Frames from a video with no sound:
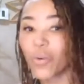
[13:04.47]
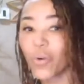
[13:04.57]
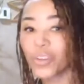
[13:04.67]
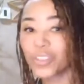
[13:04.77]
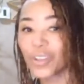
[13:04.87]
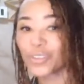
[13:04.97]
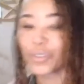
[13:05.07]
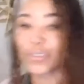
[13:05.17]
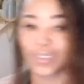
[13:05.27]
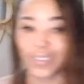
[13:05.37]
cortisol
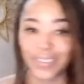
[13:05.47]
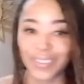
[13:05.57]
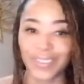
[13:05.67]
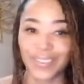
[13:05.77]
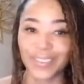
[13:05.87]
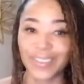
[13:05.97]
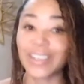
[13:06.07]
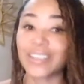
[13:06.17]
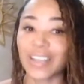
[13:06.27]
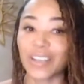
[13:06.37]
driven,
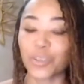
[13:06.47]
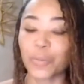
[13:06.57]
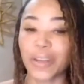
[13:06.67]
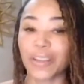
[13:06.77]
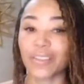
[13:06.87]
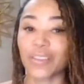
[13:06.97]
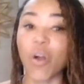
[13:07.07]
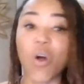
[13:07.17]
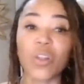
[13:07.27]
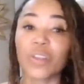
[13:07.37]
exacerbating
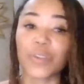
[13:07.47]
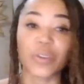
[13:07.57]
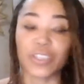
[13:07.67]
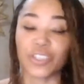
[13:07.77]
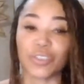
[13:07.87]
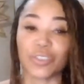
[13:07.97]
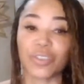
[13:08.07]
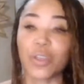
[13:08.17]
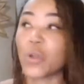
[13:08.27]
all of your issues.